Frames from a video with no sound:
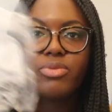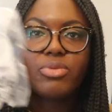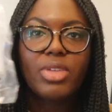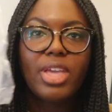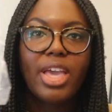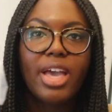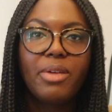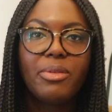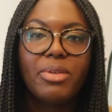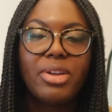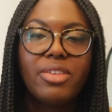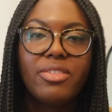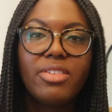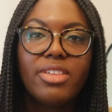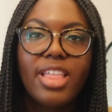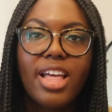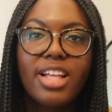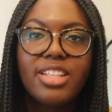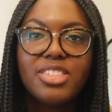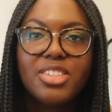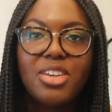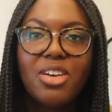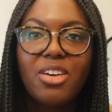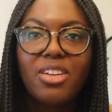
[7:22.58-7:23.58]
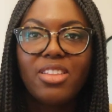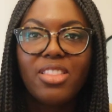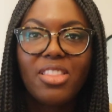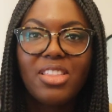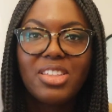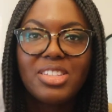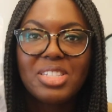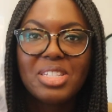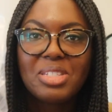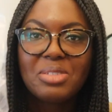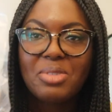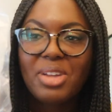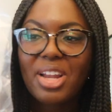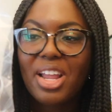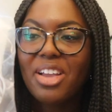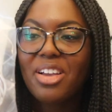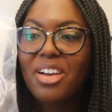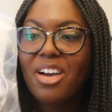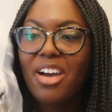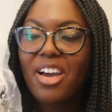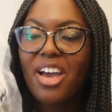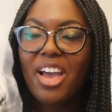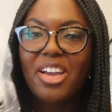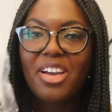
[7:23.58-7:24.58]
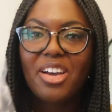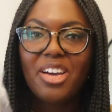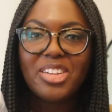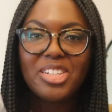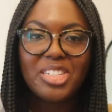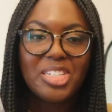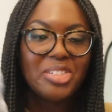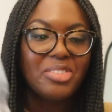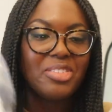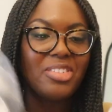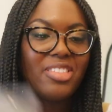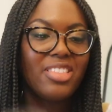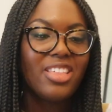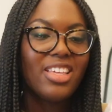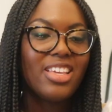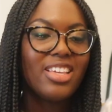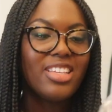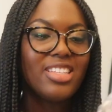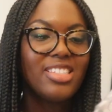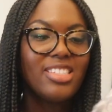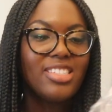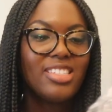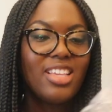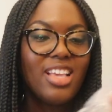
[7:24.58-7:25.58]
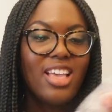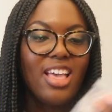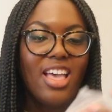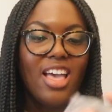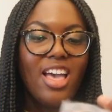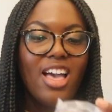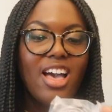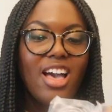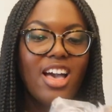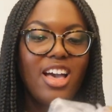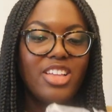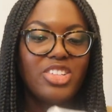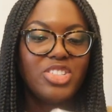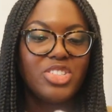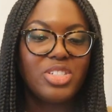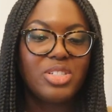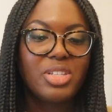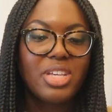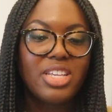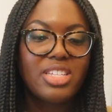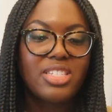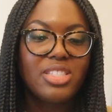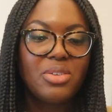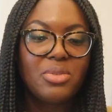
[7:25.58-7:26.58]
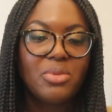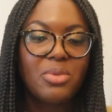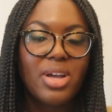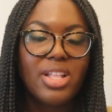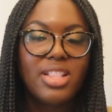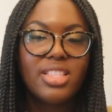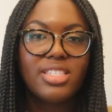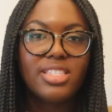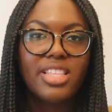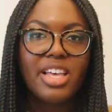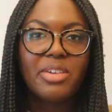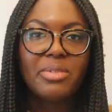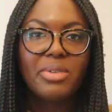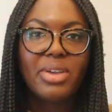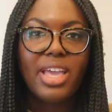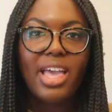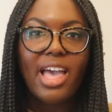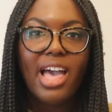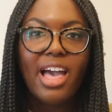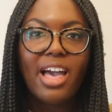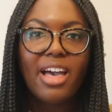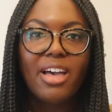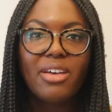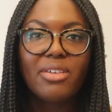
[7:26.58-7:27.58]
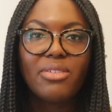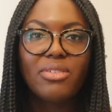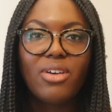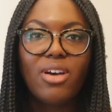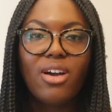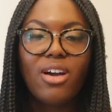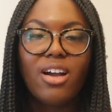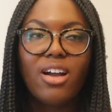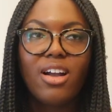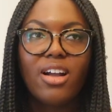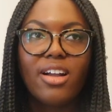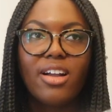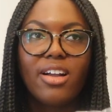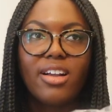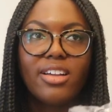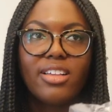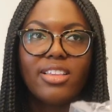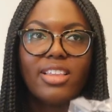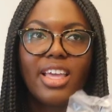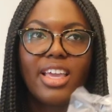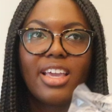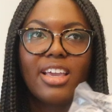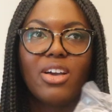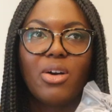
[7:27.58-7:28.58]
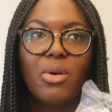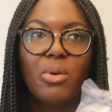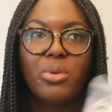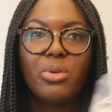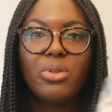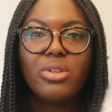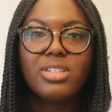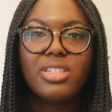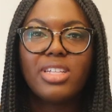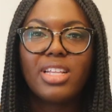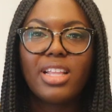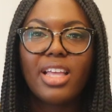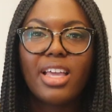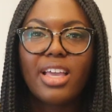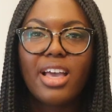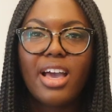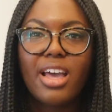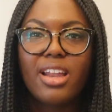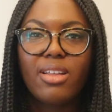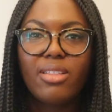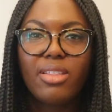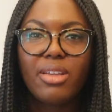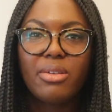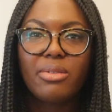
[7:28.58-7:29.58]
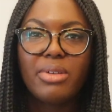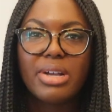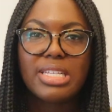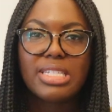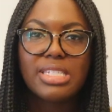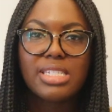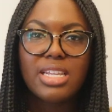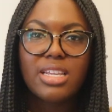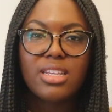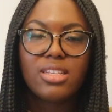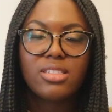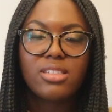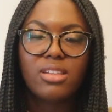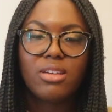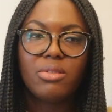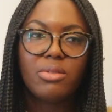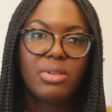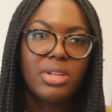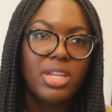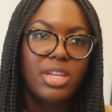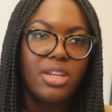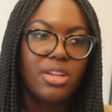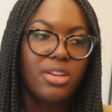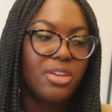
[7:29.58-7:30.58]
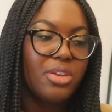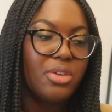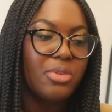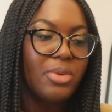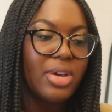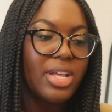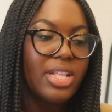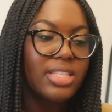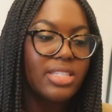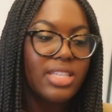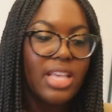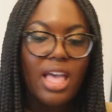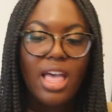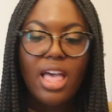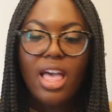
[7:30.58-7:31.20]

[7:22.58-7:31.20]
whatever that's called, this is what I got. I got two of these uh, just because the ones that we have are like old and like kind of like rusty, so we needed new ones.